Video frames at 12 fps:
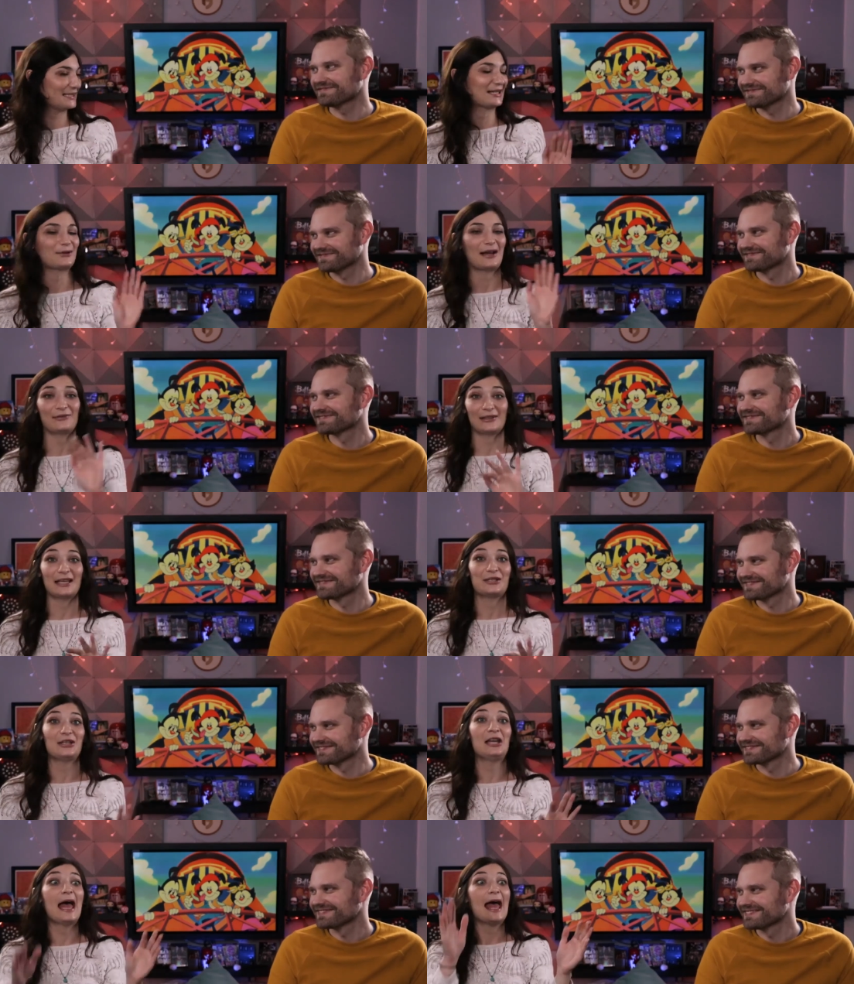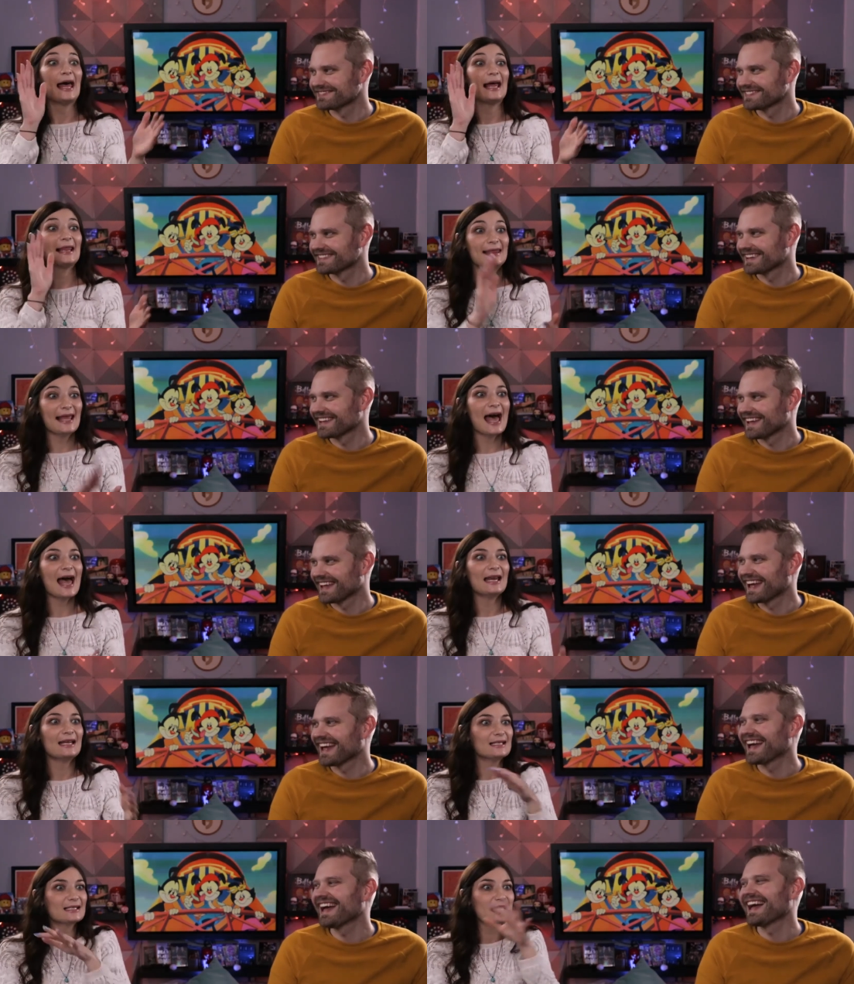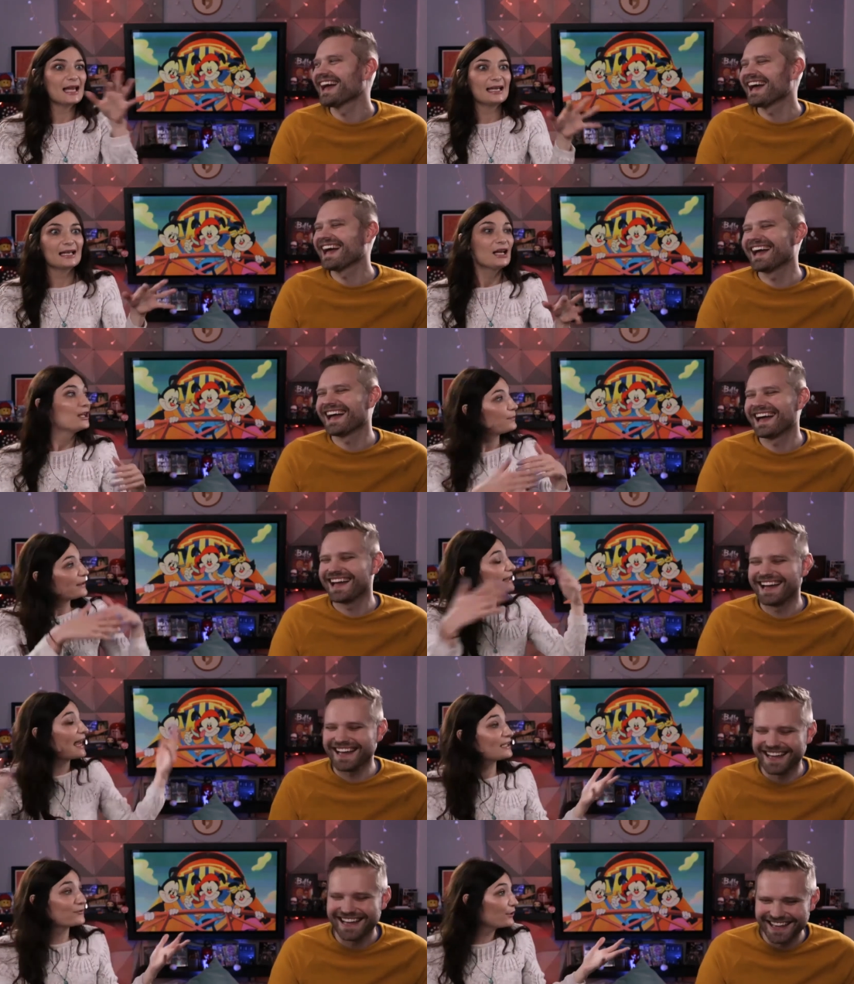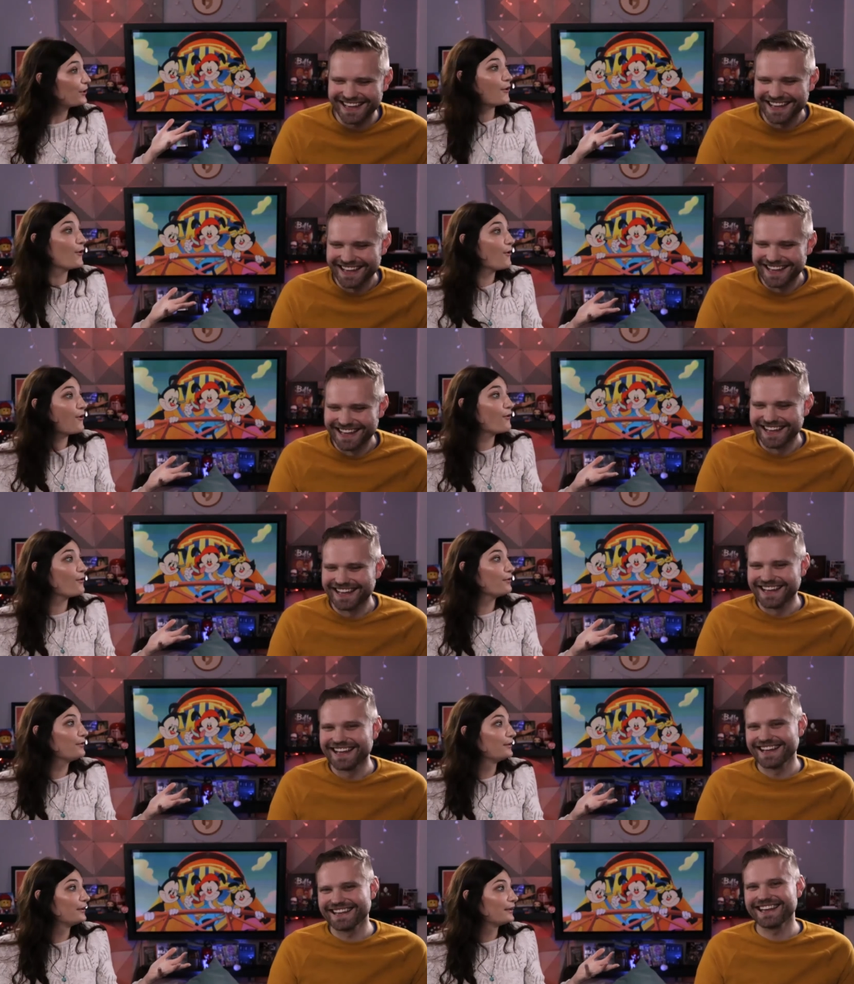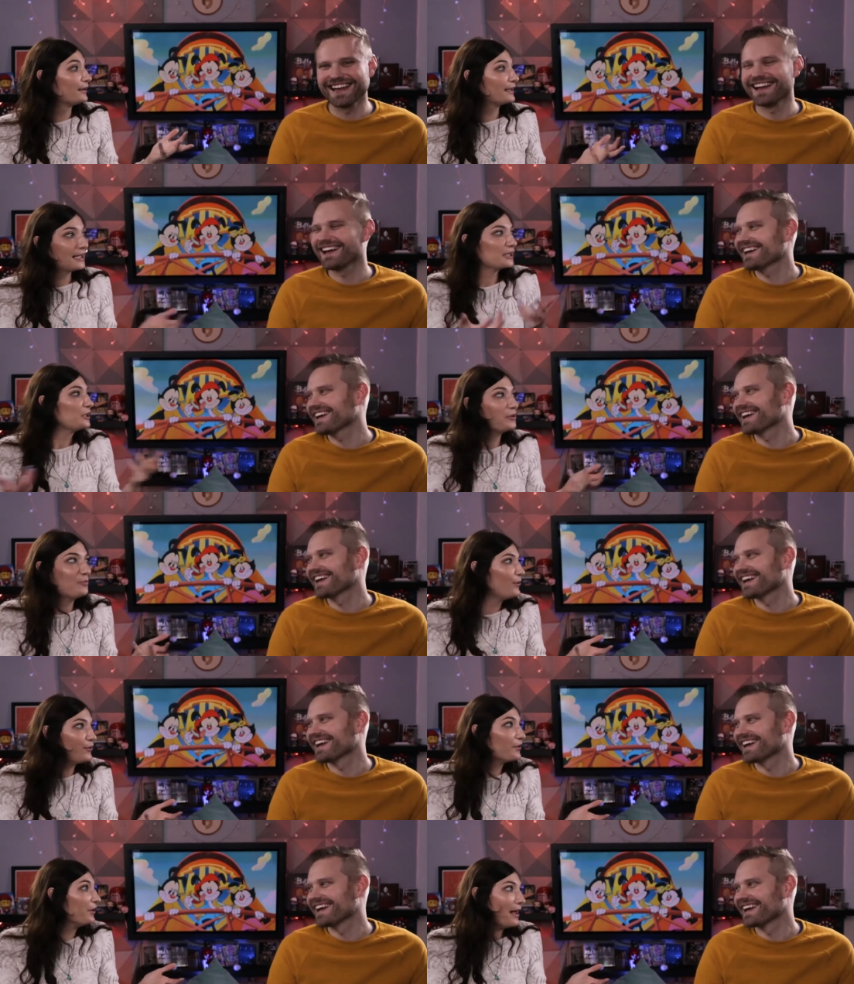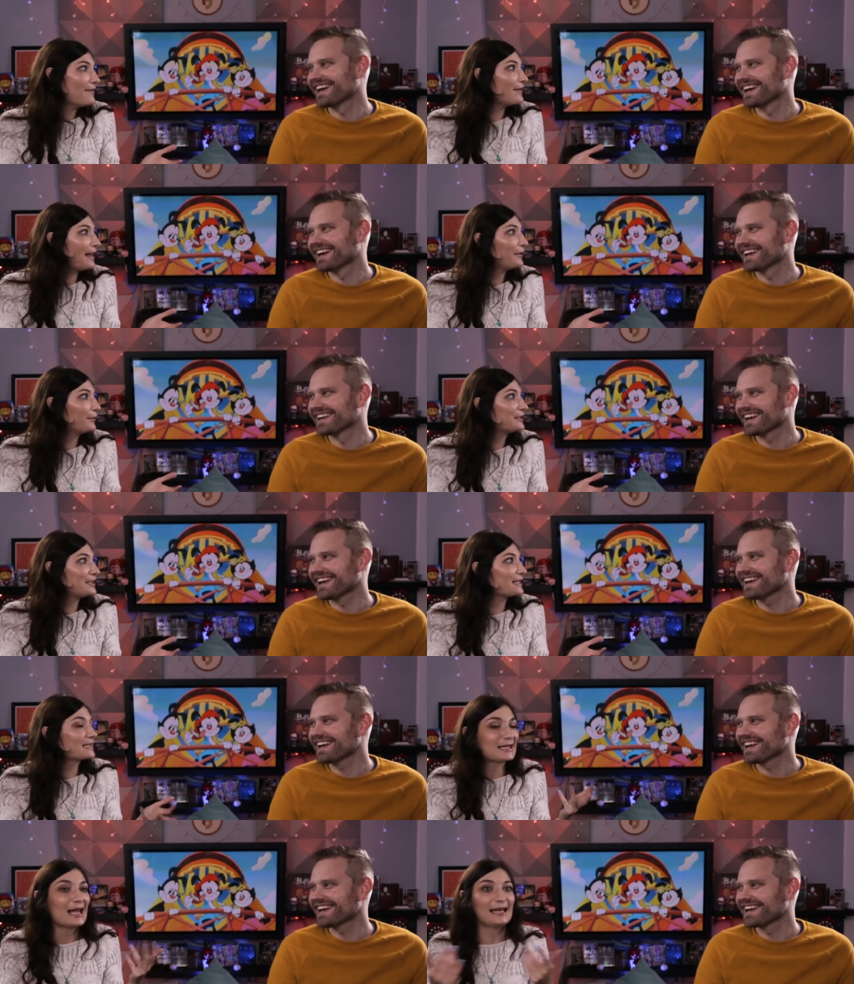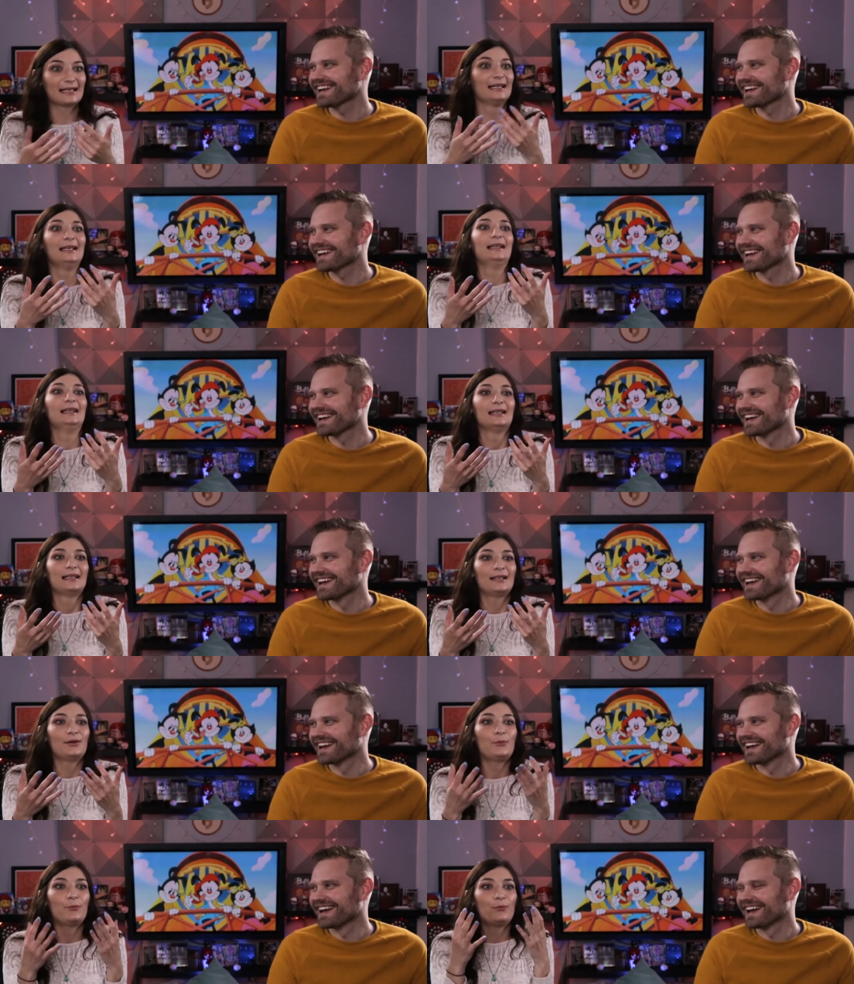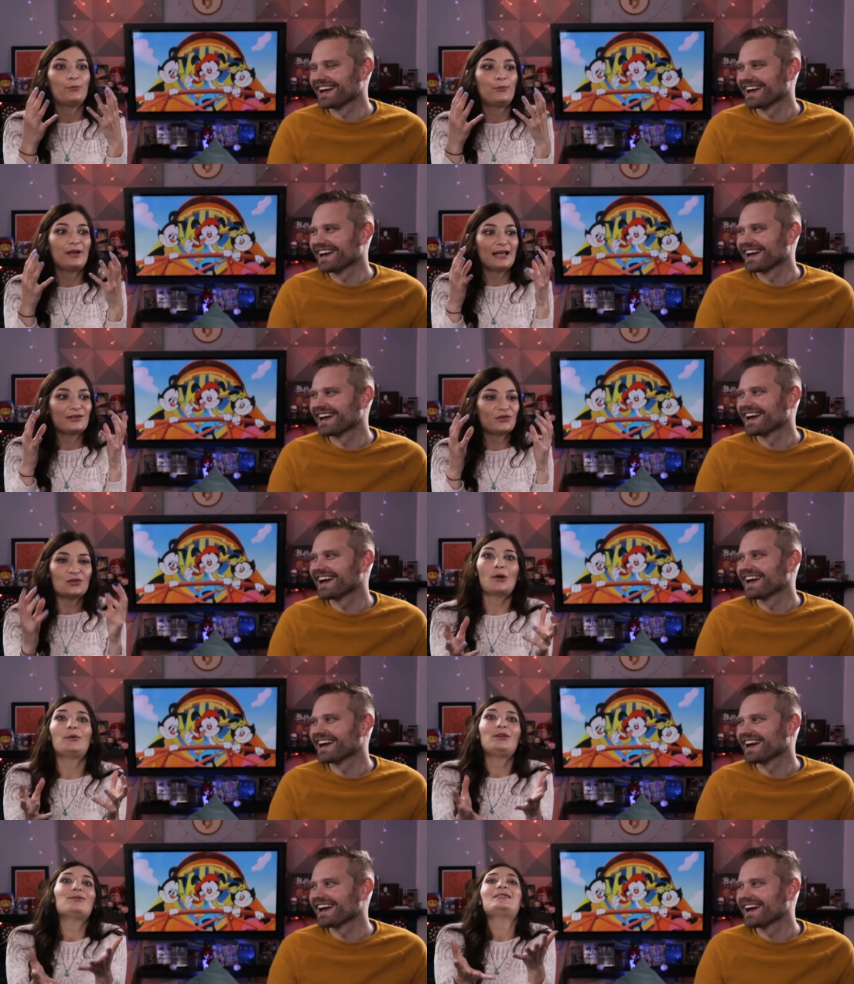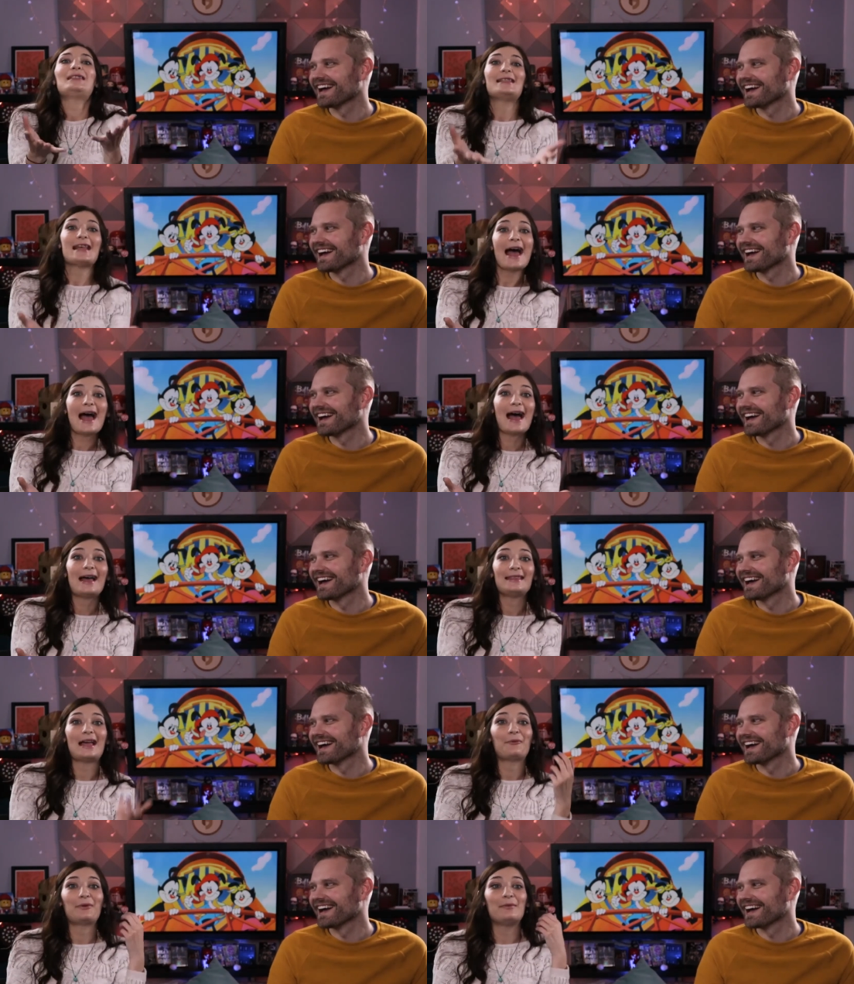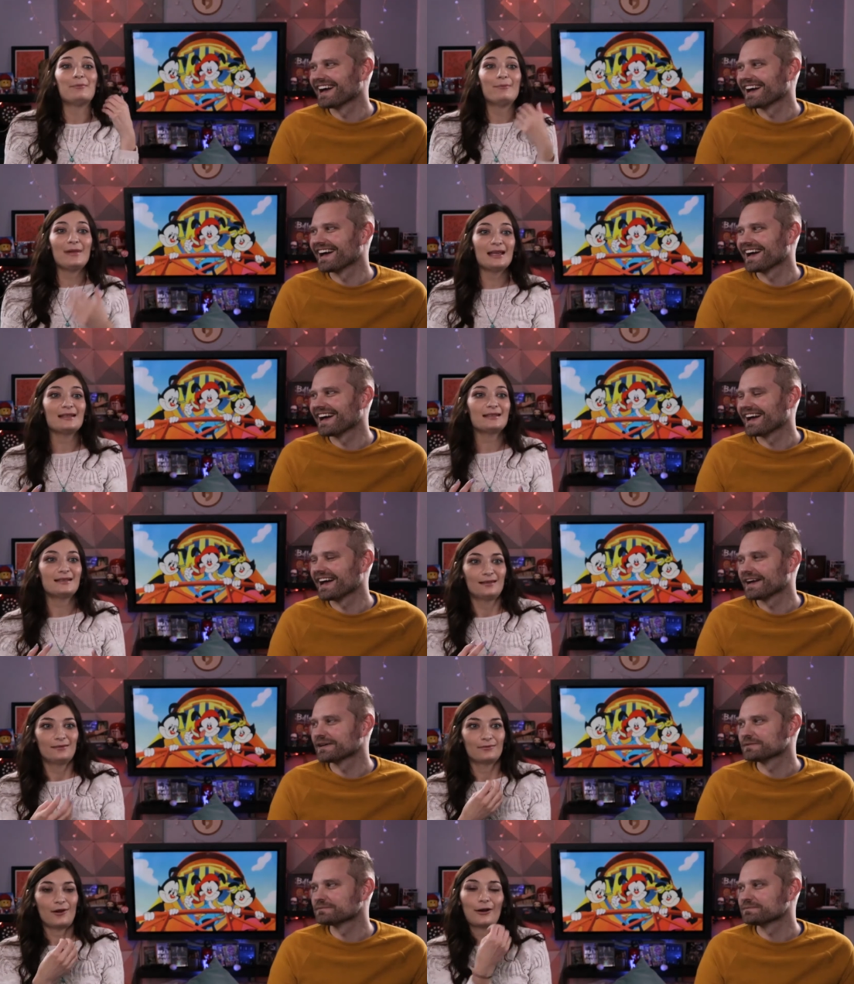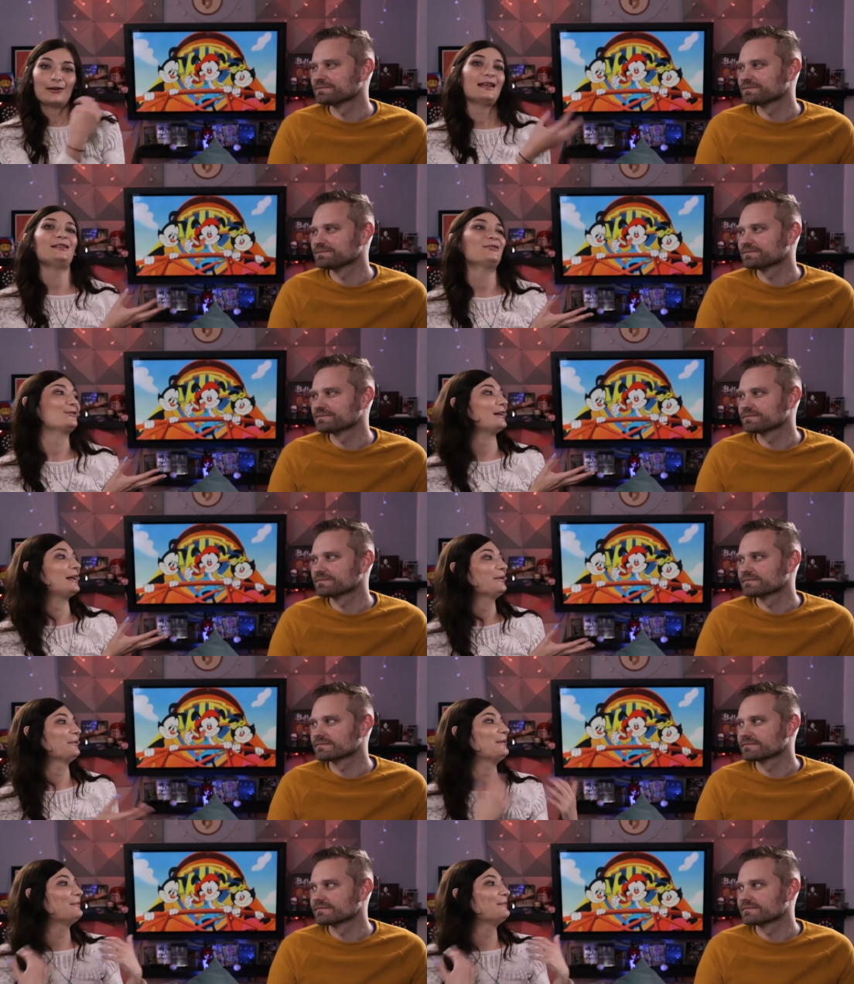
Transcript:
Speaker 1: instant gratification that is like, but that's for the whole yeah. kick and caboodle of it, which yeah. is like, we get so used to that that we miss our history. We